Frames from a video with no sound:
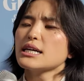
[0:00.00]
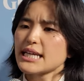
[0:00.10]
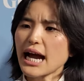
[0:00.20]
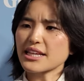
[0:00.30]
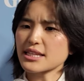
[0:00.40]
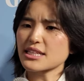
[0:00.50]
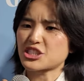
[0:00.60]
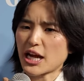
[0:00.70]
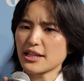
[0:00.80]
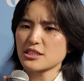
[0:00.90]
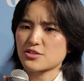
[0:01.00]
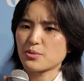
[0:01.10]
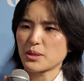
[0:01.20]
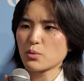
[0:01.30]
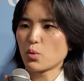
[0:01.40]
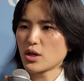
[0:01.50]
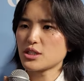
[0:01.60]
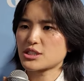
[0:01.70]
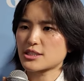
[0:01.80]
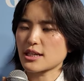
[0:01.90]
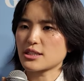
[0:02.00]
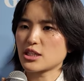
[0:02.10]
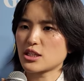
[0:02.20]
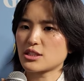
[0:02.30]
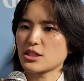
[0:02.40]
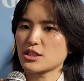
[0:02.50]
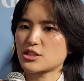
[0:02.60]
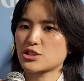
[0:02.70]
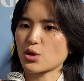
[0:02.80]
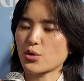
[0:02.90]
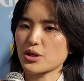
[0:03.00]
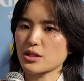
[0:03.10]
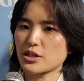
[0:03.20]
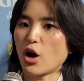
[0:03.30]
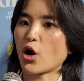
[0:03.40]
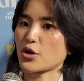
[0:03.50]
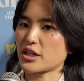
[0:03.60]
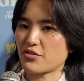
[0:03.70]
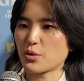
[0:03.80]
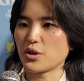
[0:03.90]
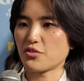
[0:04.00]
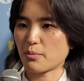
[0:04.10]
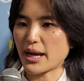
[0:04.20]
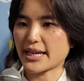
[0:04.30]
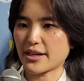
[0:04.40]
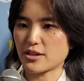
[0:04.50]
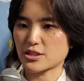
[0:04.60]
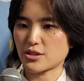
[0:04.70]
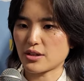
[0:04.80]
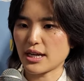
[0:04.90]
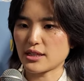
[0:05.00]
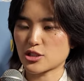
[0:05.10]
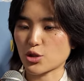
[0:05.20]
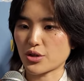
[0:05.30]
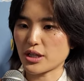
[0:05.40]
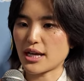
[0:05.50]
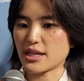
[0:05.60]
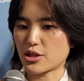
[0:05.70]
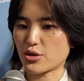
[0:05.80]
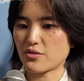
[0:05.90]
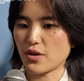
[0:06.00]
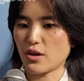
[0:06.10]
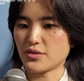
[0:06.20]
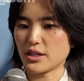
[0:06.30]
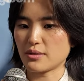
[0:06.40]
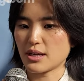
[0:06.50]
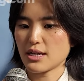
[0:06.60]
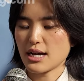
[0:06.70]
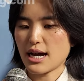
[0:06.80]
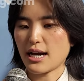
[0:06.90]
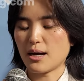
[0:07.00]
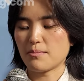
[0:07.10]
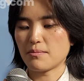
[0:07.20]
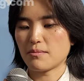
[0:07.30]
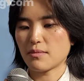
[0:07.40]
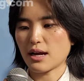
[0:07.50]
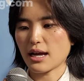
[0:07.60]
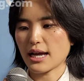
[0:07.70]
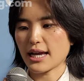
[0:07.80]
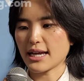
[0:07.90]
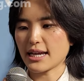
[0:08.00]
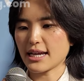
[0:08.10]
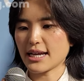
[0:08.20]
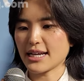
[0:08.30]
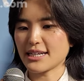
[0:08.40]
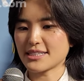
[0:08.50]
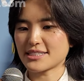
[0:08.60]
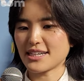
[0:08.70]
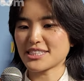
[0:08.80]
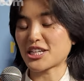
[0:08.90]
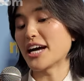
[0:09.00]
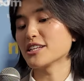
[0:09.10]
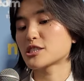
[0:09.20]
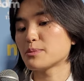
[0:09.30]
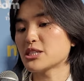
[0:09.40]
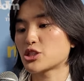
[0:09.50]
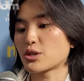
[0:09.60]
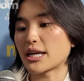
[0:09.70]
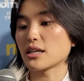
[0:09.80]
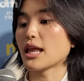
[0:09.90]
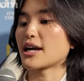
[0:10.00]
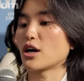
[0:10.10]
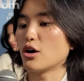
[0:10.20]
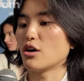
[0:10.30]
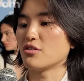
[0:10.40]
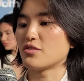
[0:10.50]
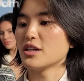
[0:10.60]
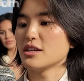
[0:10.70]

Yeah, I think the challenge for me was the story, the arc, if you will, for my character and the storyline that they're involved in. It challenged me to kind of let go of